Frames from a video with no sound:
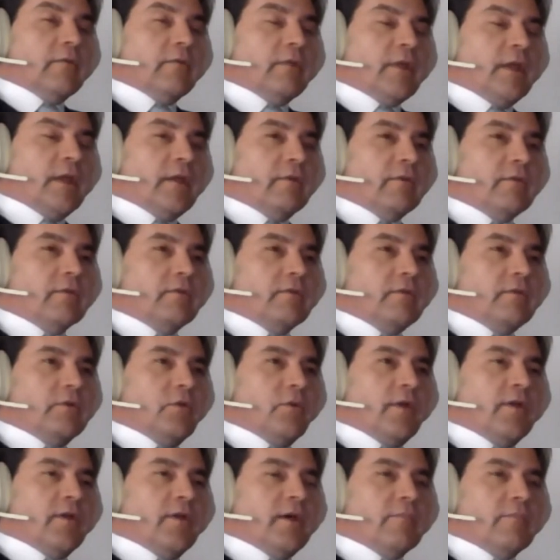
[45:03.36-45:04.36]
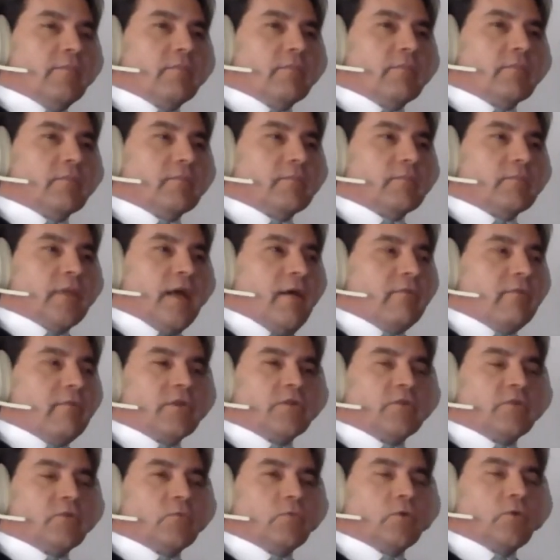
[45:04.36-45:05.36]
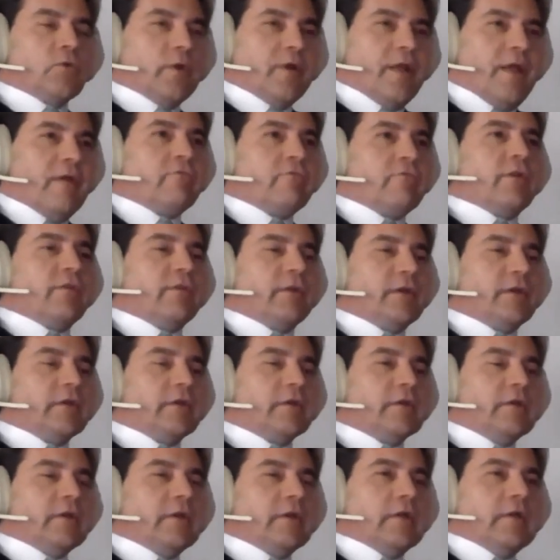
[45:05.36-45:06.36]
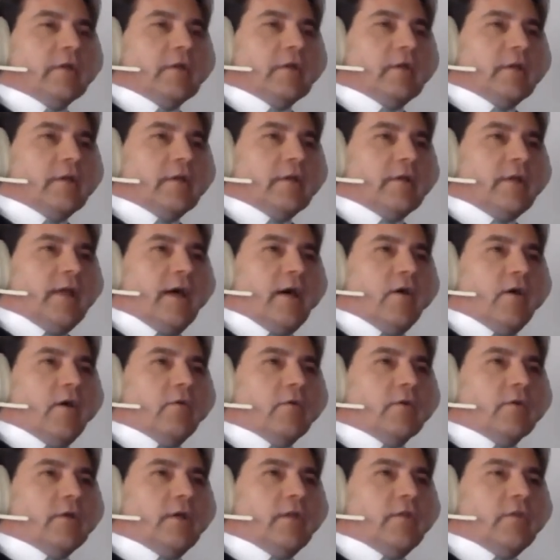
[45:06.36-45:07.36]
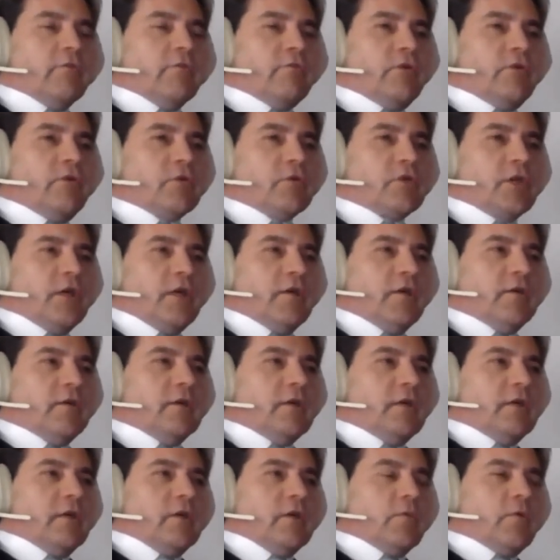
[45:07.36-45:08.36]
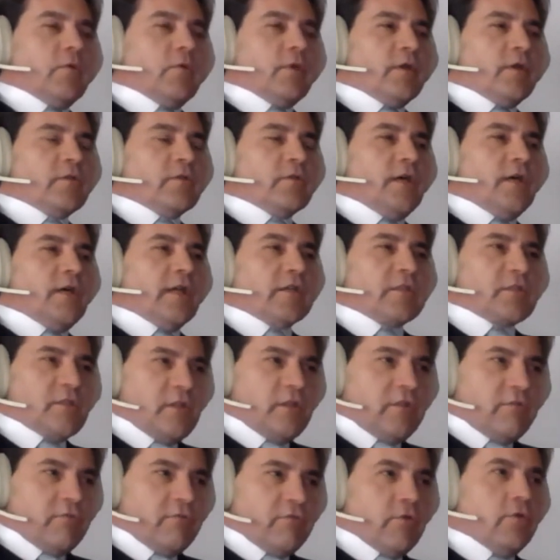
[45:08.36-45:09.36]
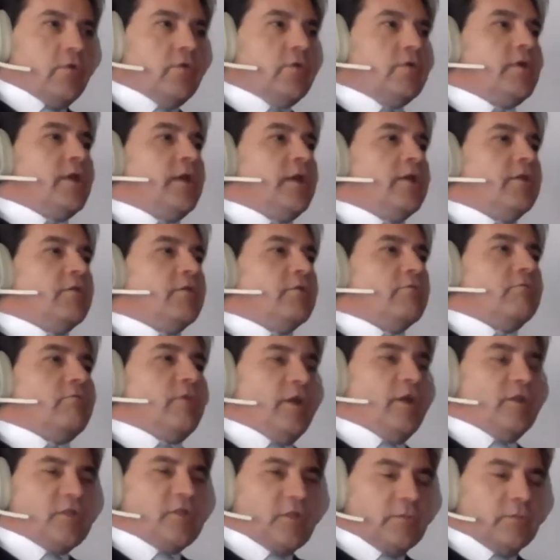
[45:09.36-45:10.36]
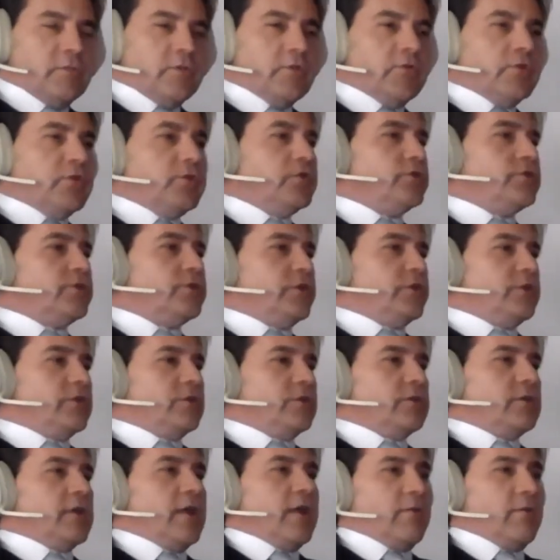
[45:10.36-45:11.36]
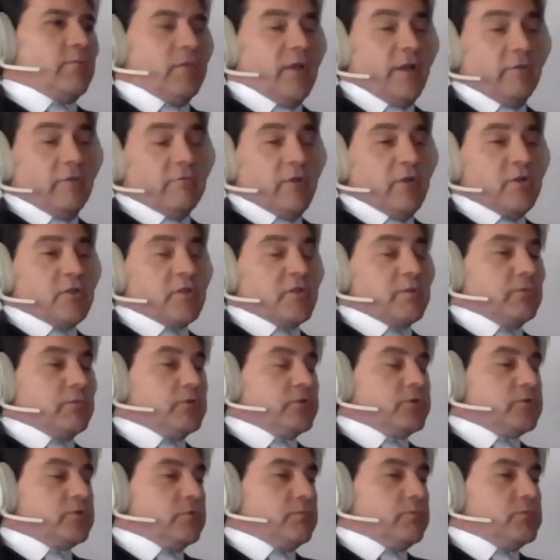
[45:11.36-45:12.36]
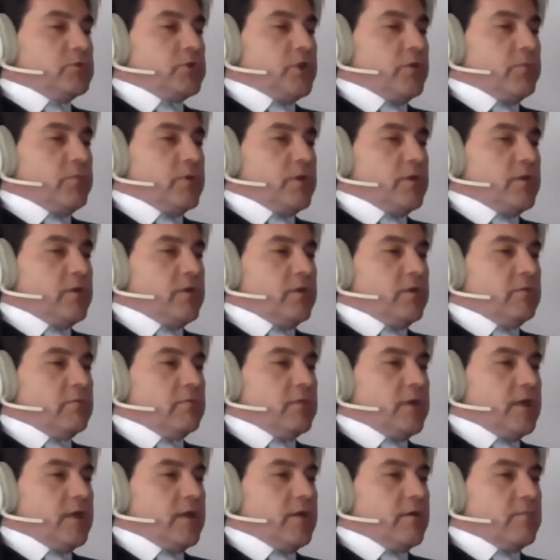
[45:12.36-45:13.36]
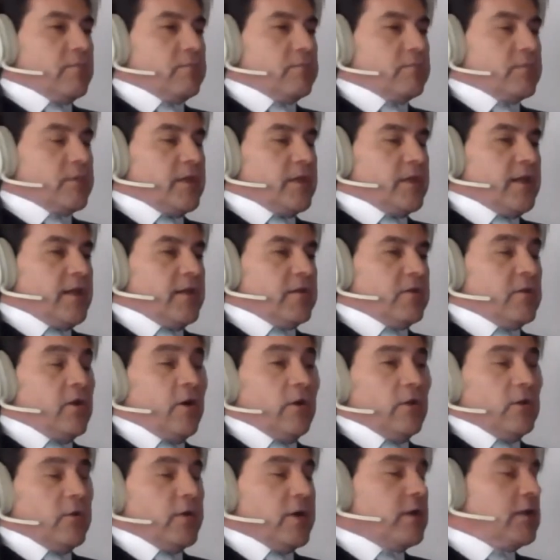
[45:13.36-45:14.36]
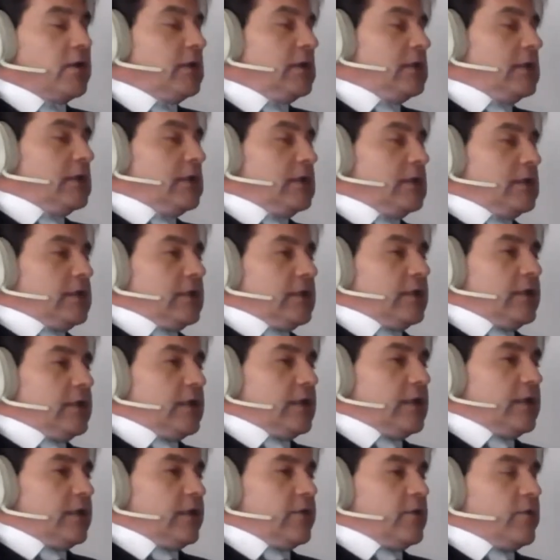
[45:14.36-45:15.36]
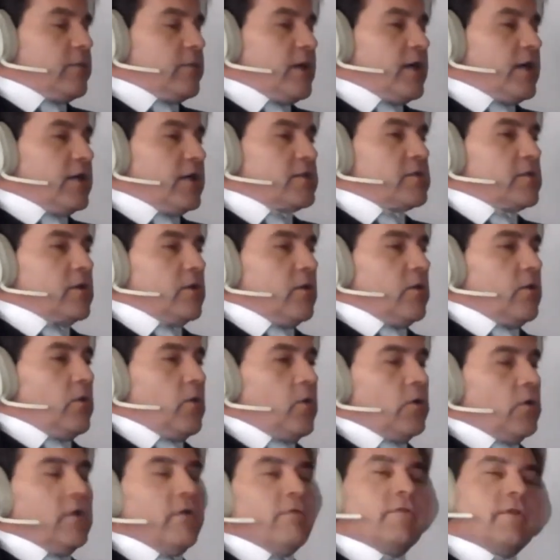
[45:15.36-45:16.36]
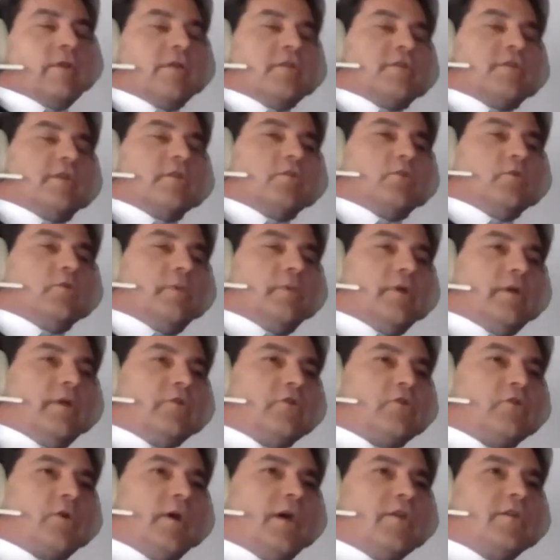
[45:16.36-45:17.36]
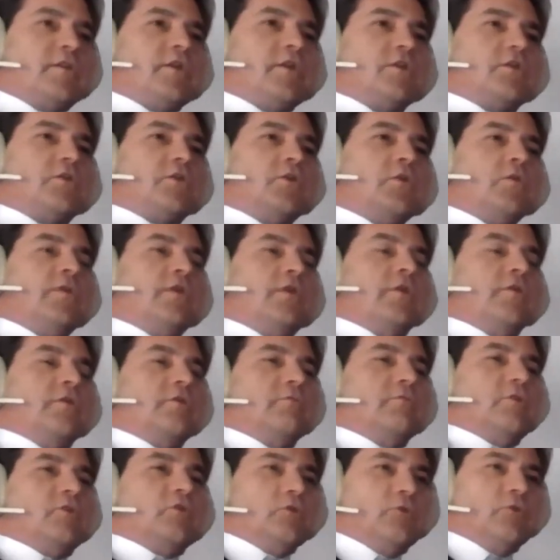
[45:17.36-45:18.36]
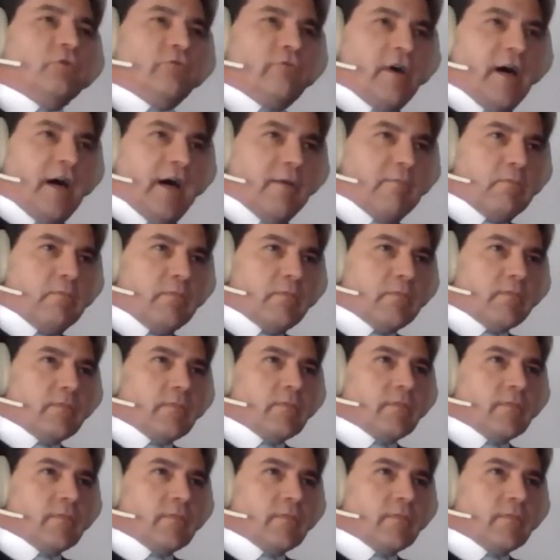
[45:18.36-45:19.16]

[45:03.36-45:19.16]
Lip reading: then you end up having to ruin everything. Now, in the future, with things like seafood and vegetables, and like vegetables from Germany that had cholera in the past, all of these things will be traced to the individual farm,